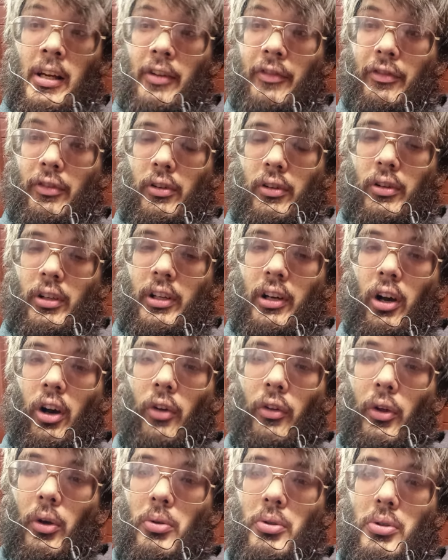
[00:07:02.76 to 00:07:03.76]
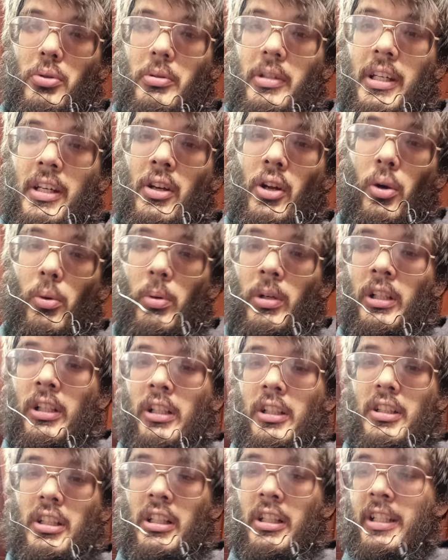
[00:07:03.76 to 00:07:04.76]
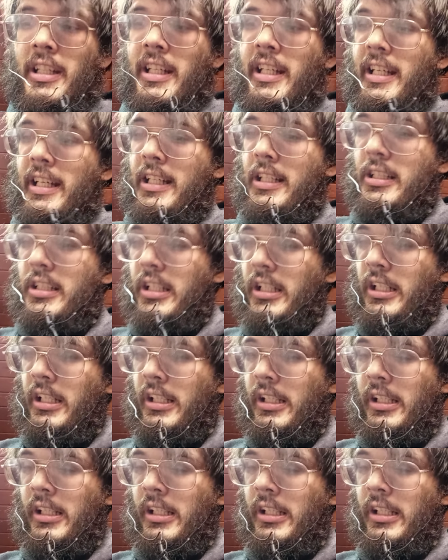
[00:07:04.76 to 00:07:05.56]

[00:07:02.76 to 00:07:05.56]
For all those who didn't know what an attorney is.